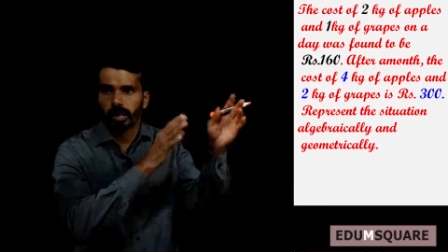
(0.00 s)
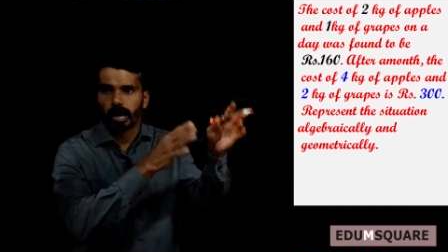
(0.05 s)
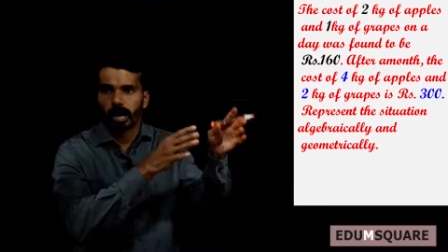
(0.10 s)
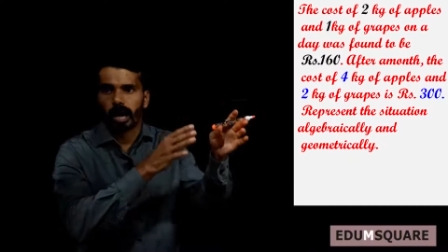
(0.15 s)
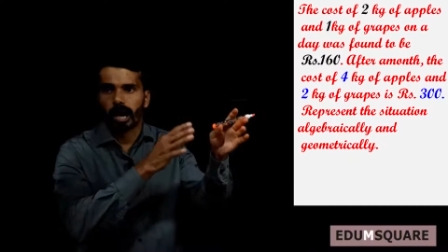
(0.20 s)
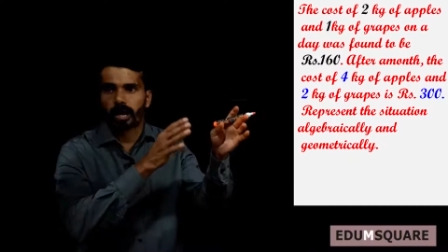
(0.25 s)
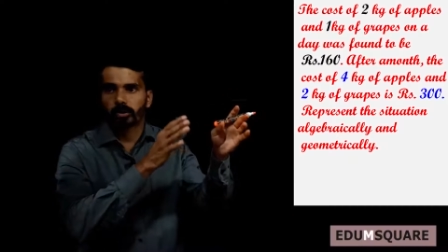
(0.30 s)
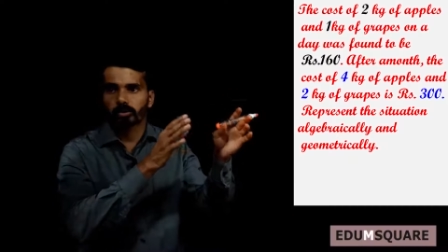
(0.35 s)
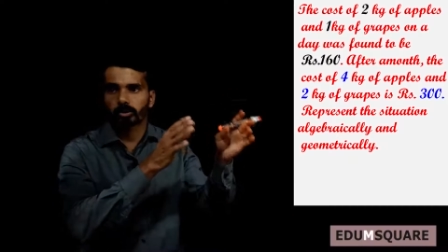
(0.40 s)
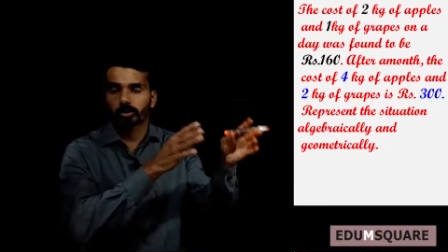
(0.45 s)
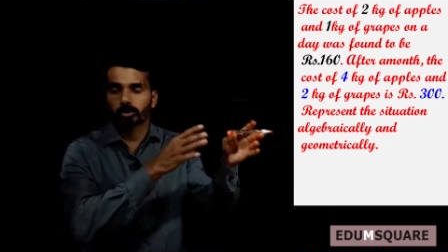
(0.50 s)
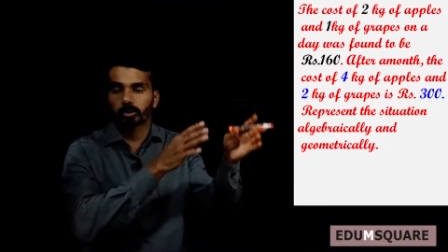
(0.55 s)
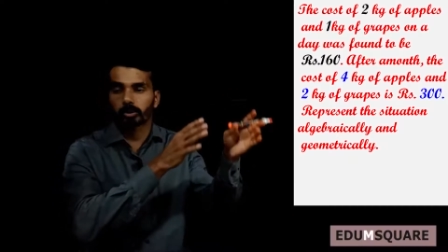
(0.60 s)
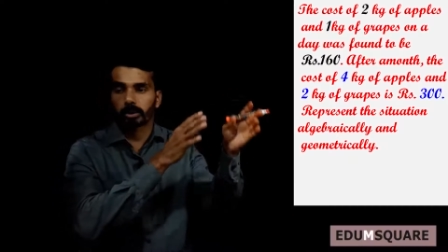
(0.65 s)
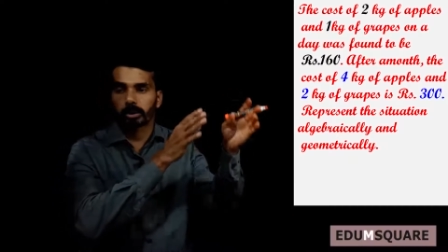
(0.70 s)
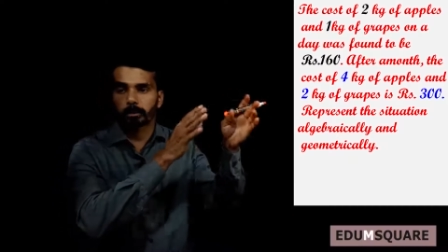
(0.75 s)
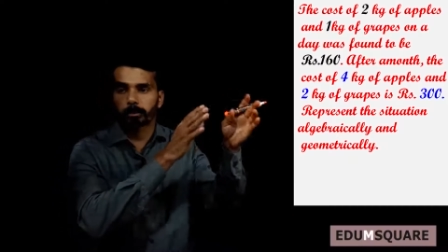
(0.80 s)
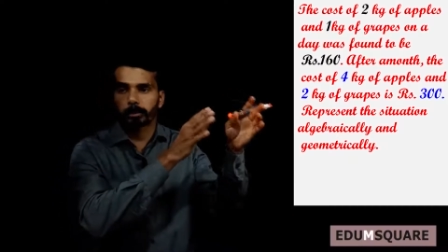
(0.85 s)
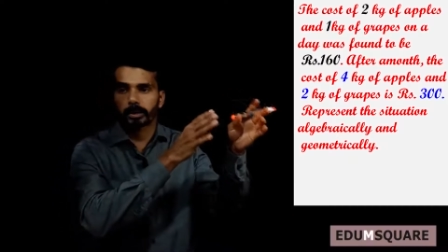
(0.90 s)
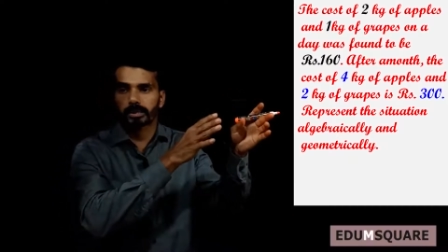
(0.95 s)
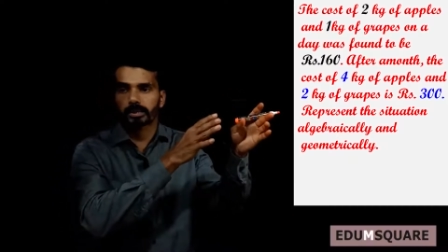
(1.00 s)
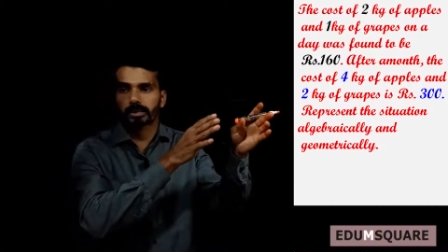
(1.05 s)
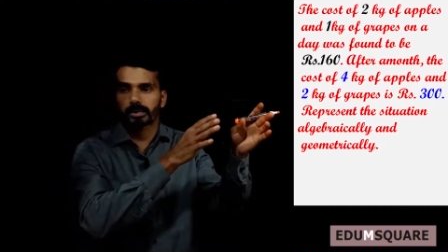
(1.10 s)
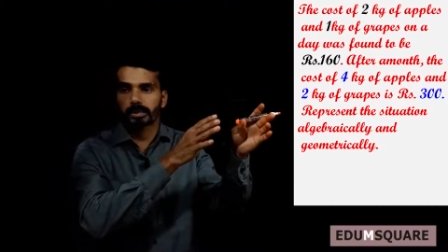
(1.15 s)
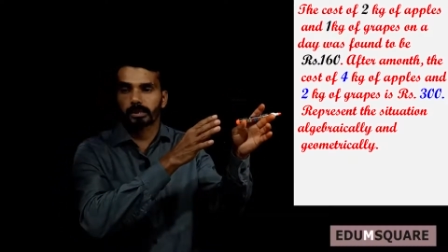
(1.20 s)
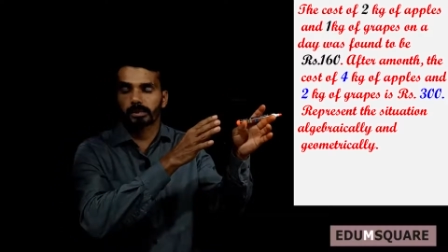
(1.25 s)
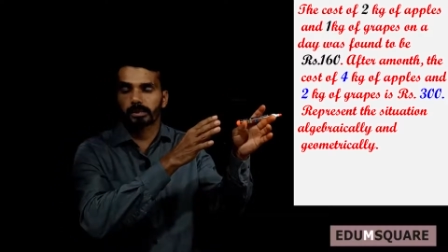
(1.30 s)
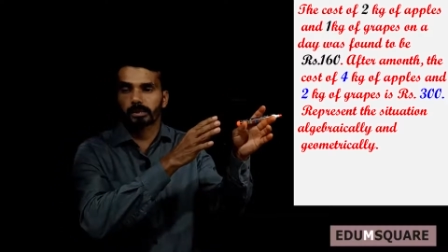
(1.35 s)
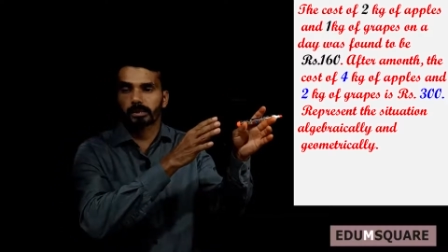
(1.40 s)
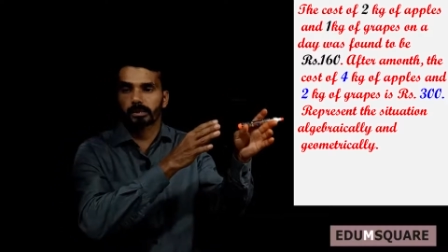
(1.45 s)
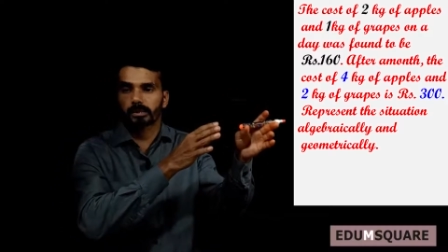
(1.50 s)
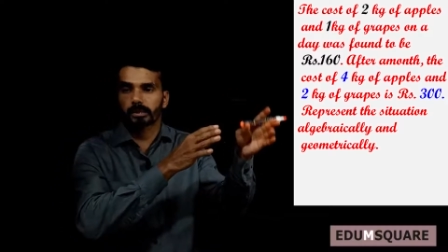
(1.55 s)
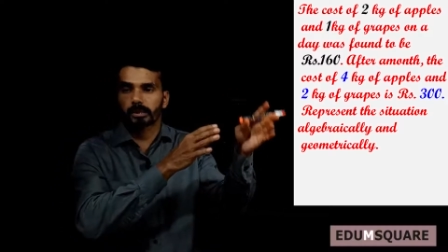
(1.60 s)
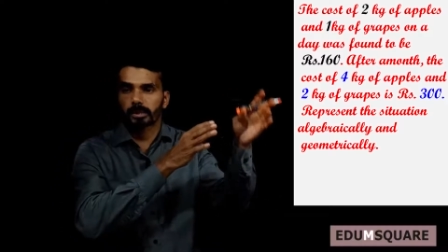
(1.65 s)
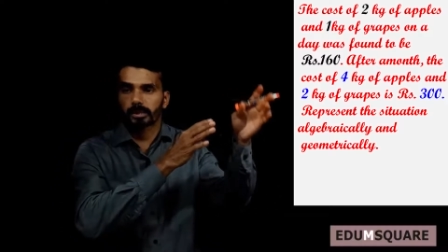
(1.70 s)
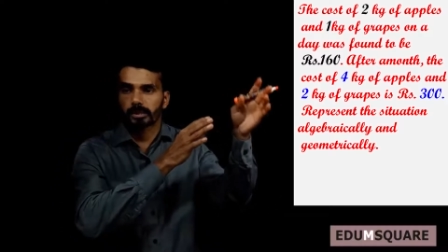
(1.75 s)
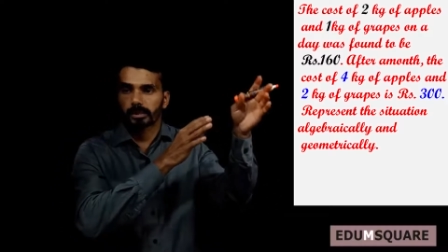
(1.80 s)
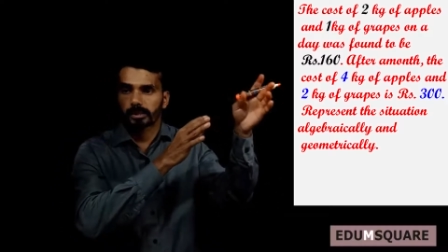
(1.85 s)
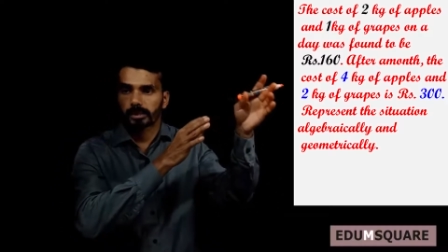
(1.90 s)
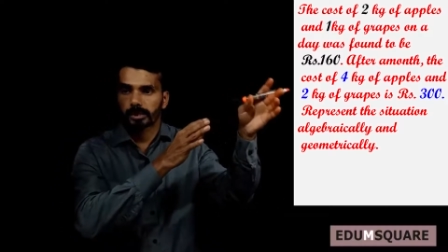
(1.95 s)
have to represent
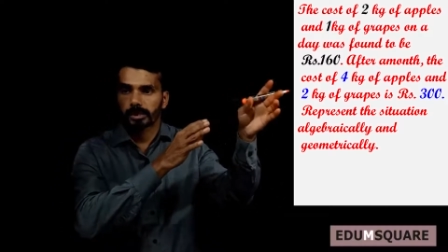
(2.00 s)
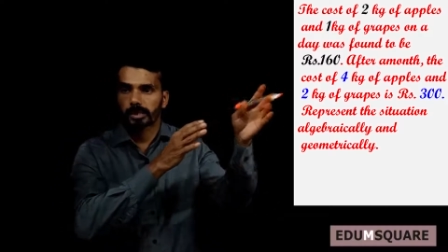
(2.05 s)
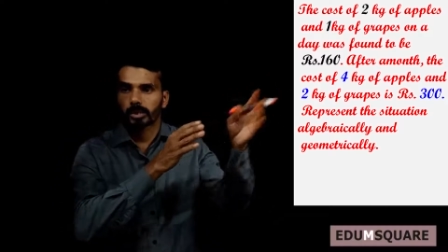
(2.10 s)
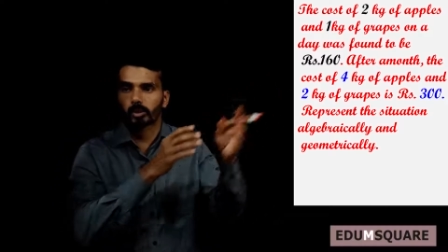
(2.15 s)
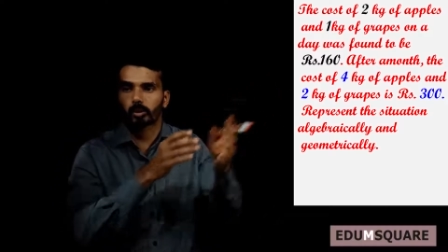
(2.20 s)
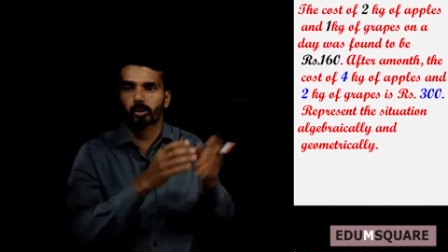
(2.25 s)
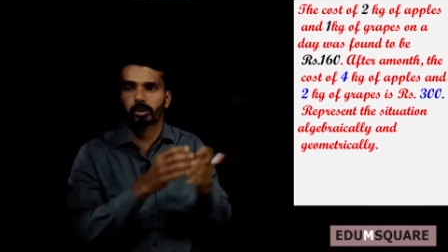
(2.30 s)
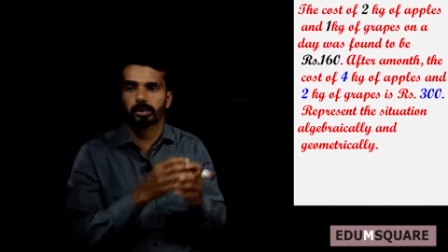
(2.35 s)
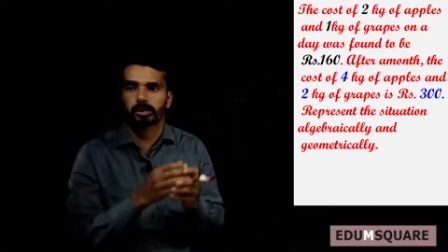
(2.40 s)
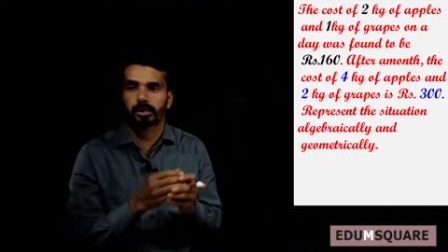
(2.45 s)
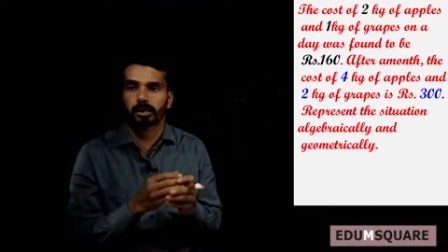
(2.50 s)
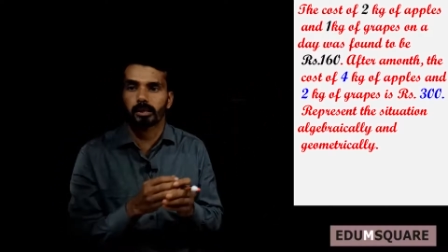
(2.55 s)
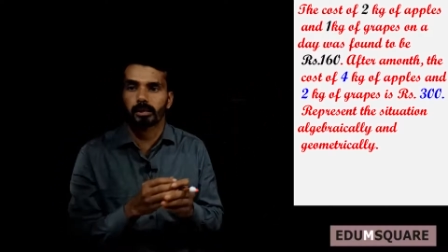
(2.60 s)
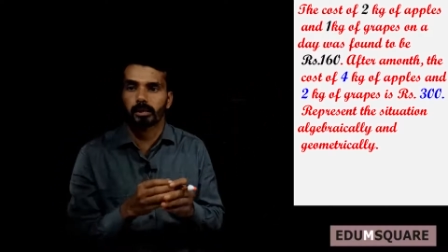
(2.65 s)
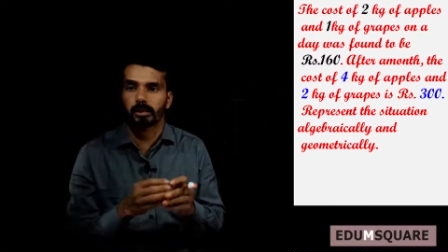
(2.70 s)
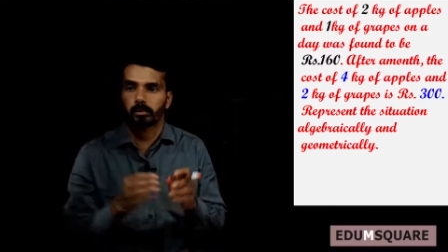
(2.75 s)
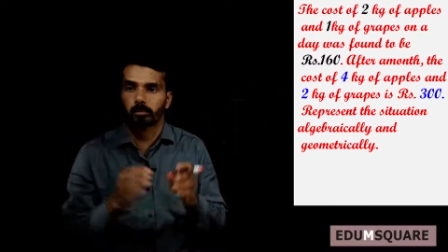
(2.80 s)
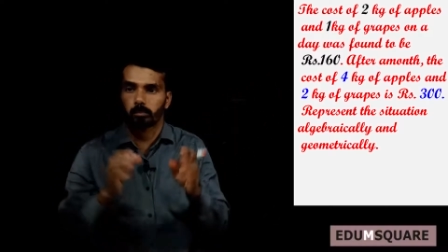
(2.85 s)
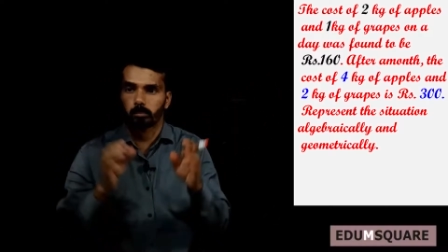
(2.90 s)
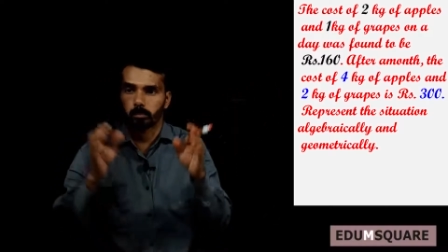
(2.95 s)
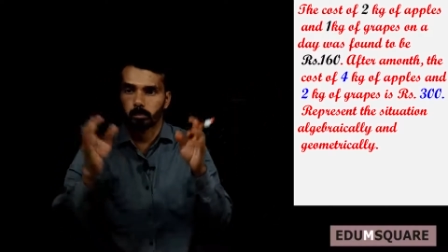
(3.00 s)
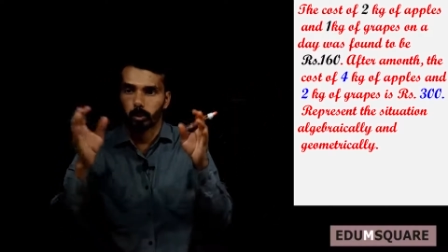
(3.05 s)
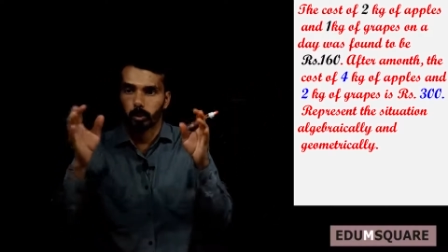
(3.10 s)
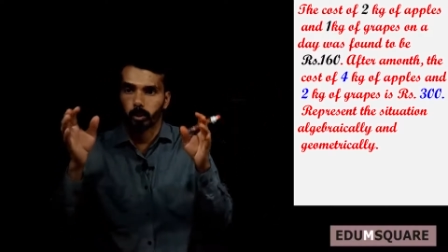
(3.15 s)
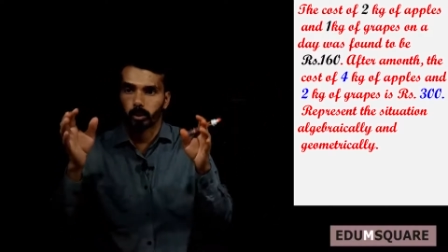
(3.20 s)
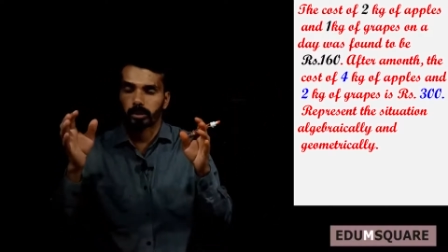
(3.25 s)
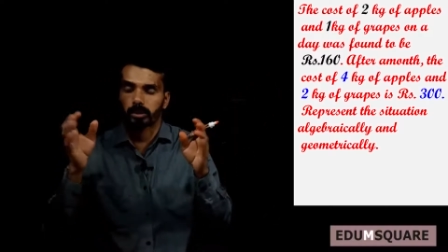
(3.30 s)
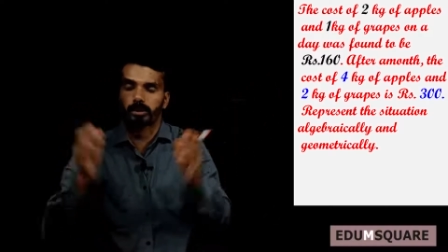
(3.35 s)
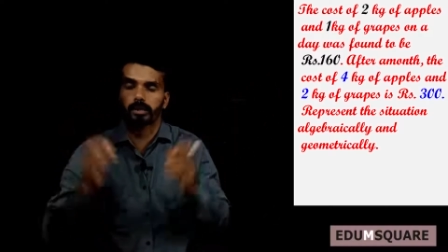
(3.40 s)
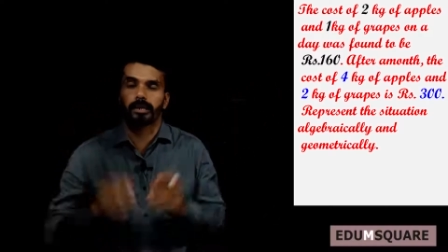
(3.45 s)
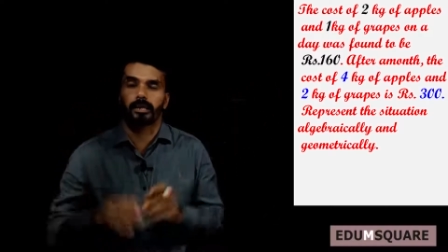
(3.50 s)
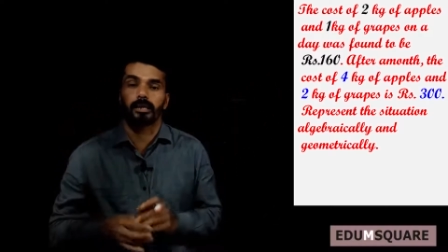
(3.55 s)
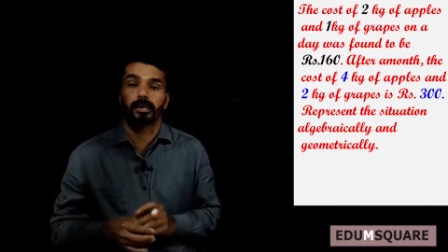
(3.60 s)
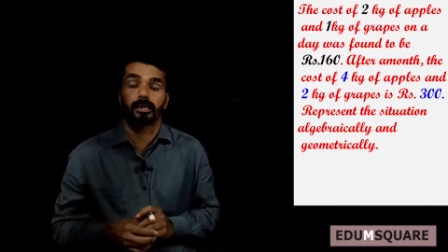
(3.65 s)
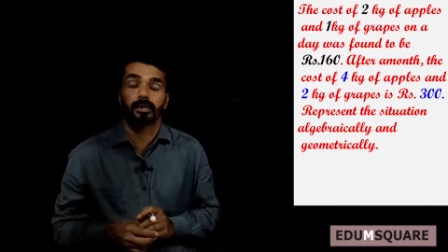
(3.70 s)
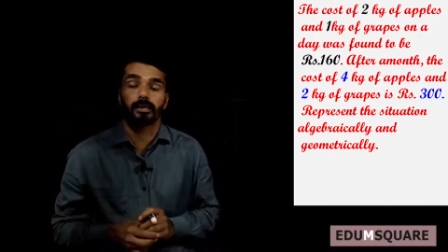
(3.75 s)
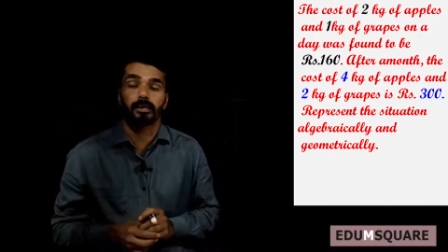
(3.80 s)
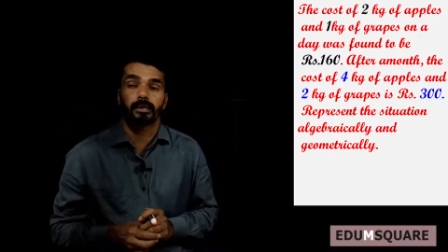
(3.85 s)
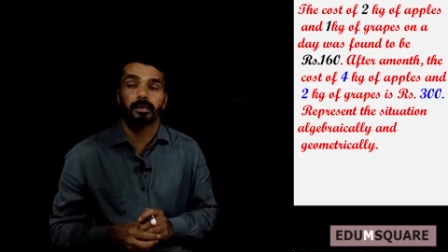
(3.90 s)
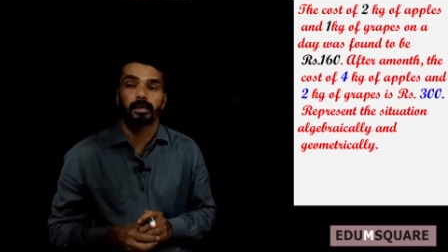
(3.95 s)
this situation both
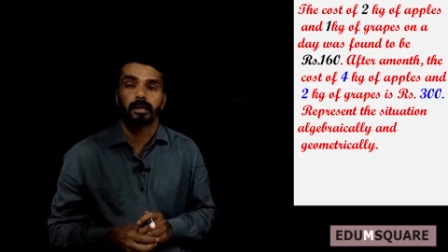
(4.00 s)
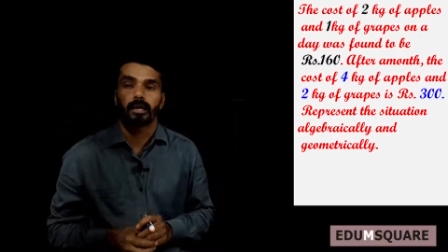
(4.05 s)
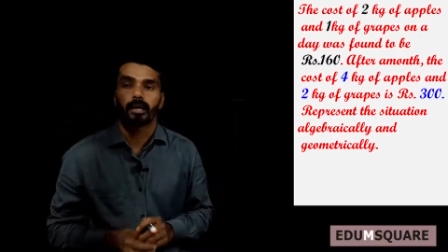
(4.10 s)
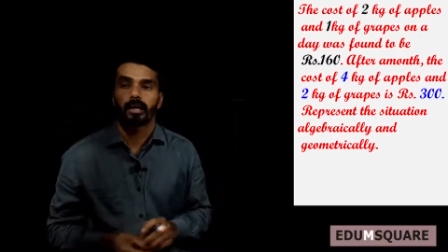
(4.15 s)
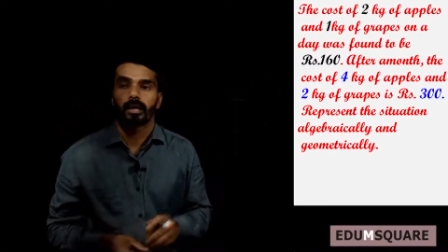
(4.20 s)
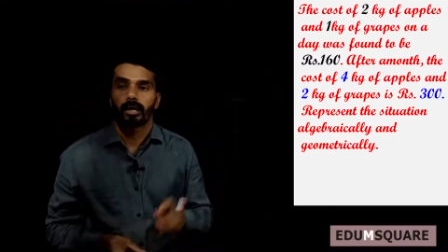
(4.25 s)
in